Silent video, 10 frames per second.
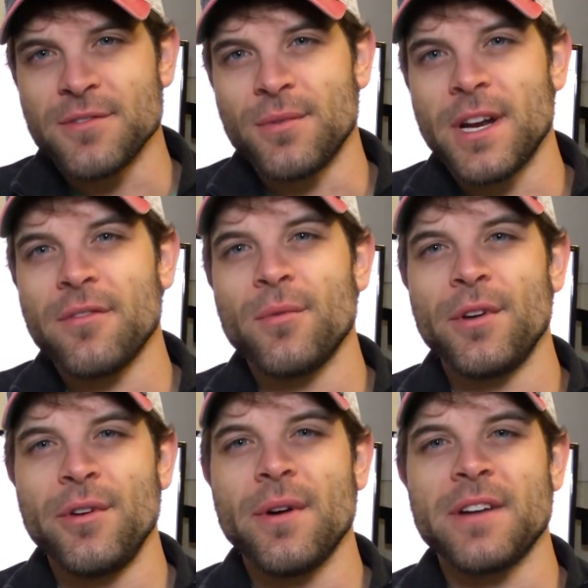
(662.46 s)
or whatever where
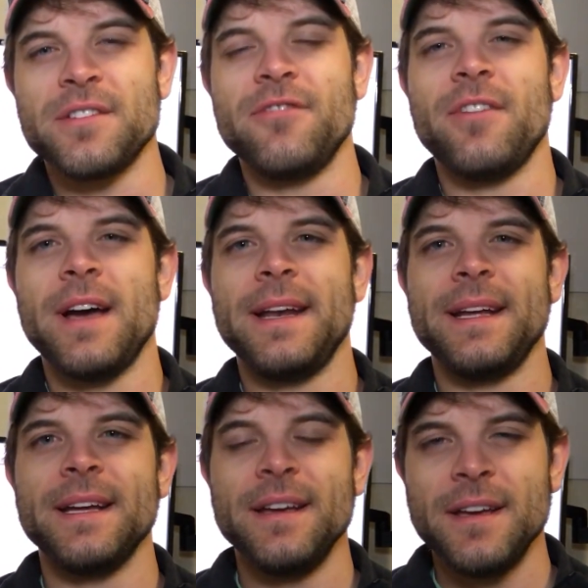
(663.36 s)
you're actually
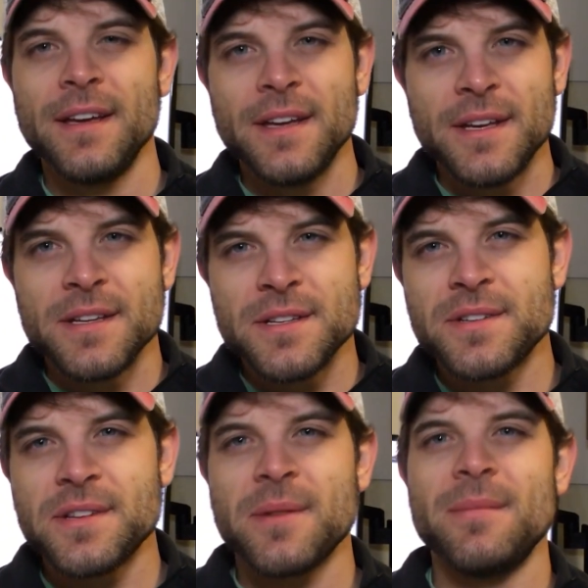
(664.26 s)
finding
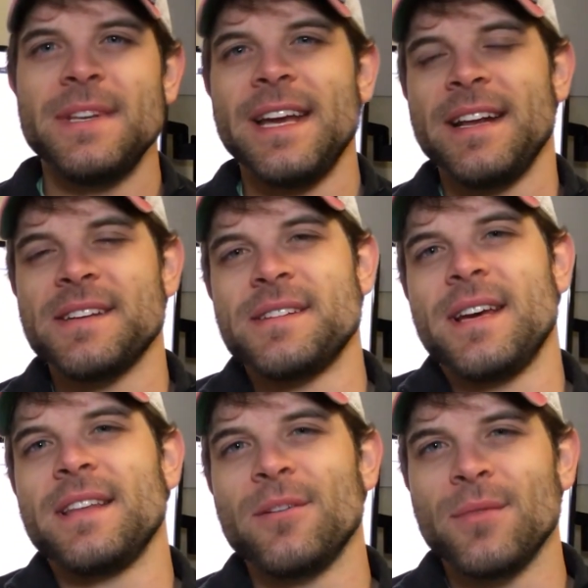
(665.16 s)
some data
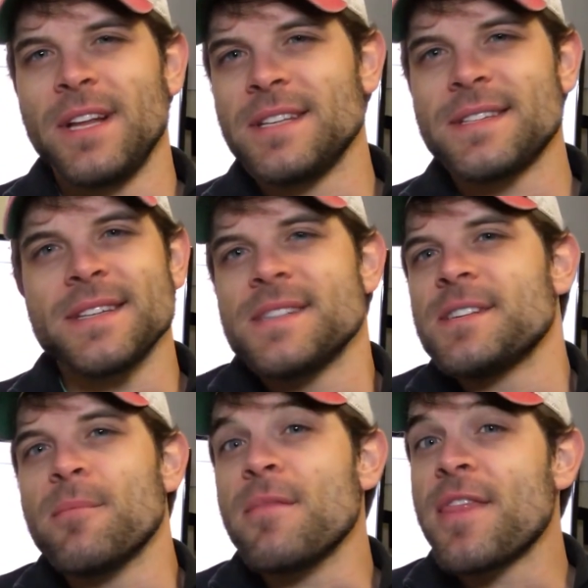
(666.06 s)
set that relates to
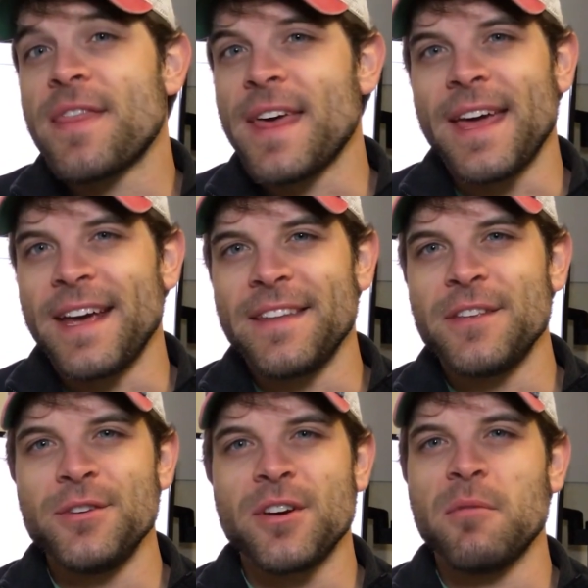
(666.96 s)
something and
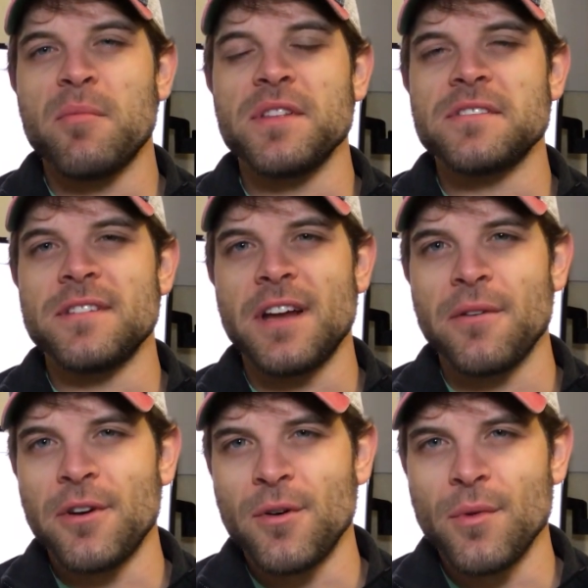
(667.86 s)
then you come up with a
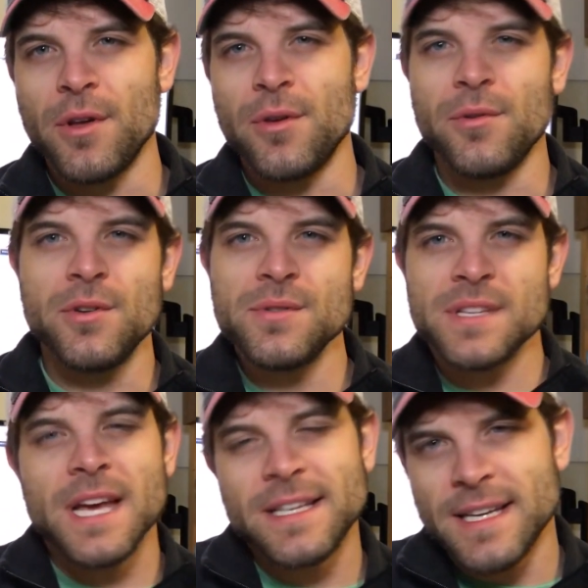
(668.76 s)
scenario where you use
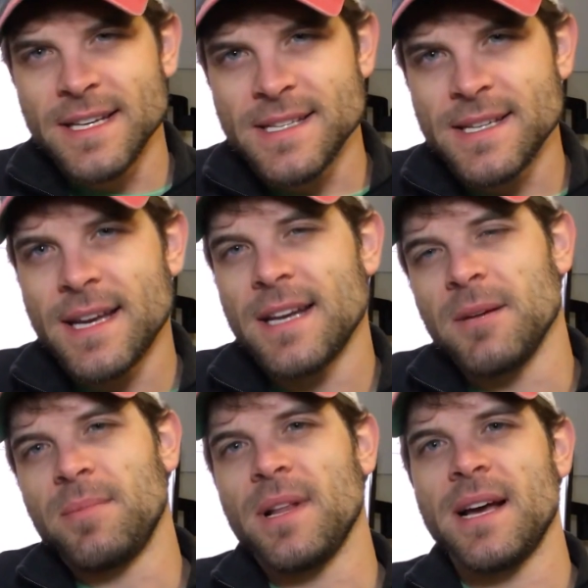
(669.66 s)
that data set
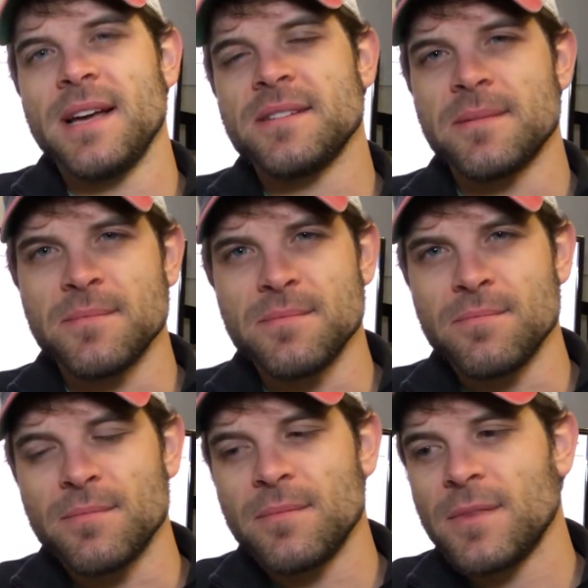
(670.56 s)
apply
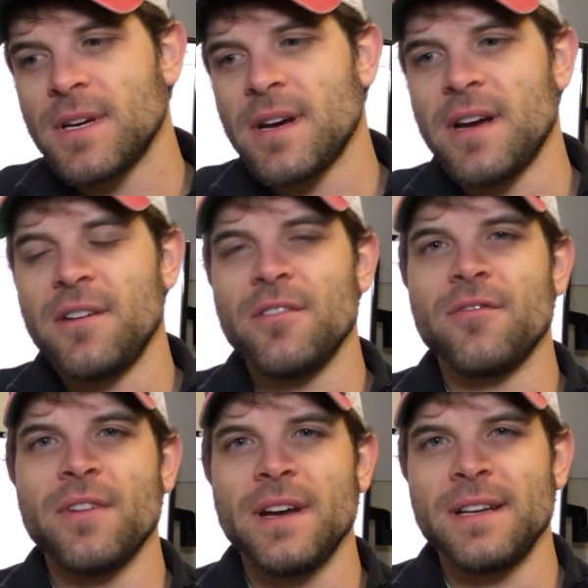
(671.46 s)
some kind
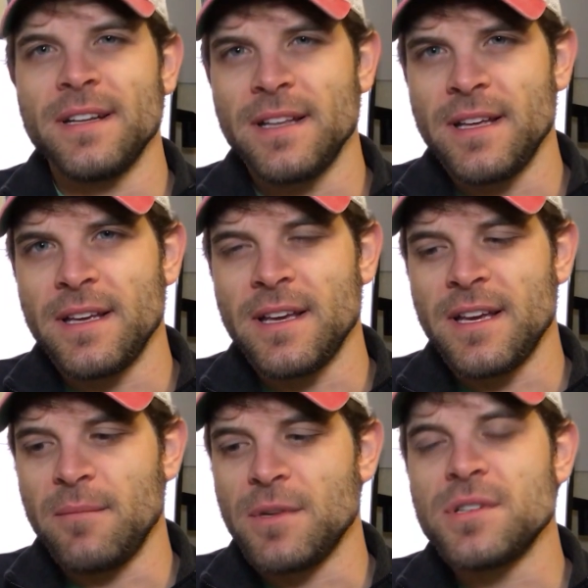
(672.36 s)
of ideally
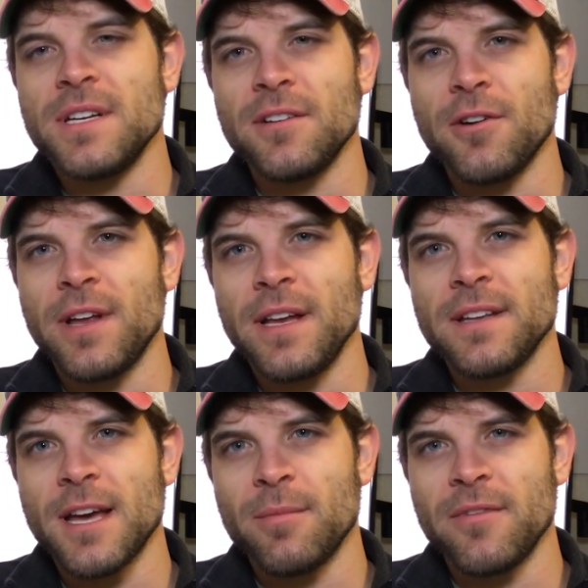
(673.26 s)
a machine learning
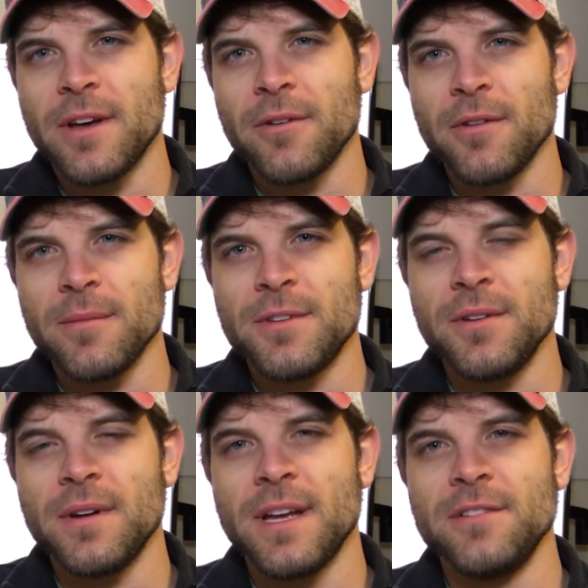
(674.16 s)
type of algorithm
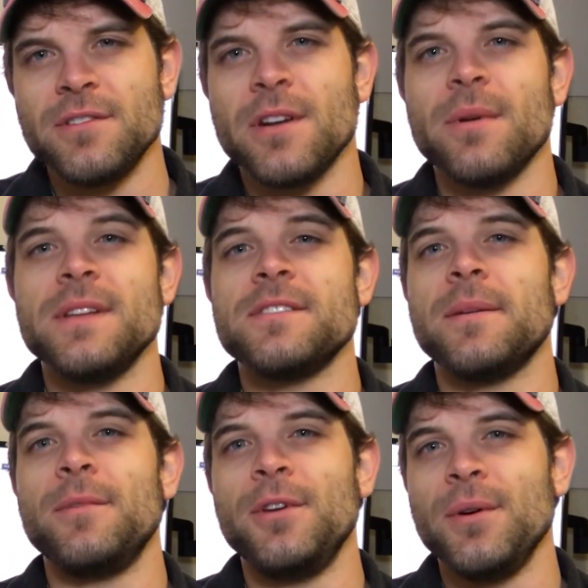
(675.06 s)
to it and generate
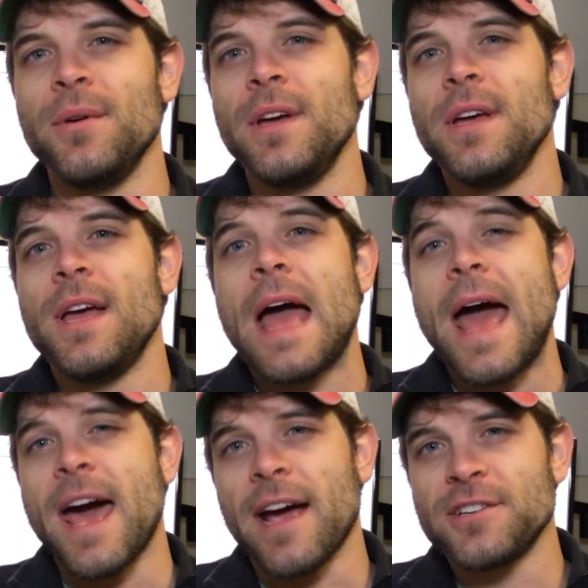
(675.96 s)
some new
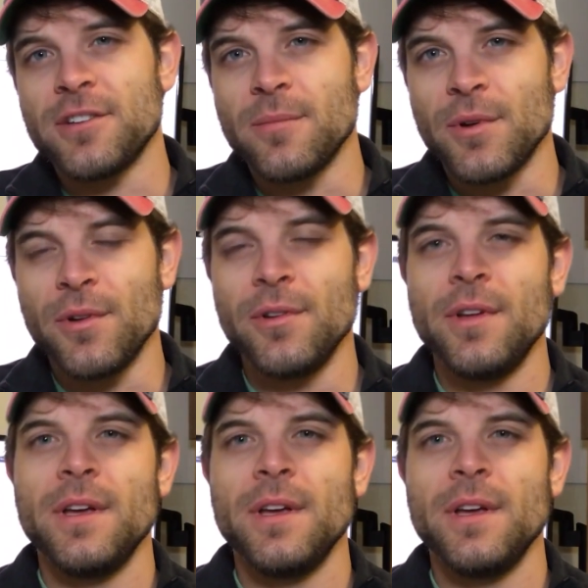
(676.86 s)
actionable